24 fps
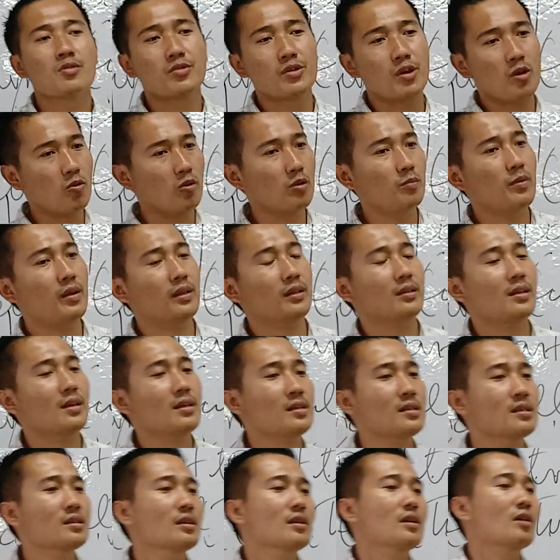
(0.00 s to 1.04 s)
will be at
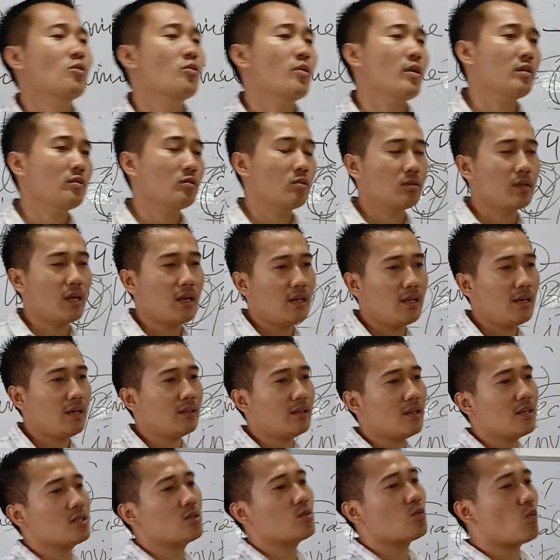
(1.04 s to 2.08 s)
least going to Delhi at
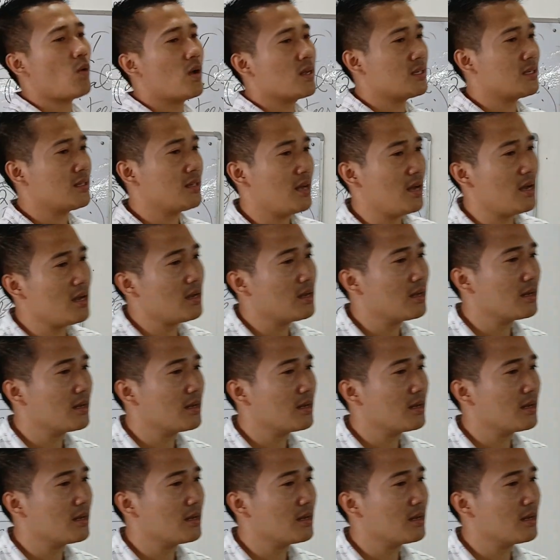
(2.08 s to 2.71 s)
least once in a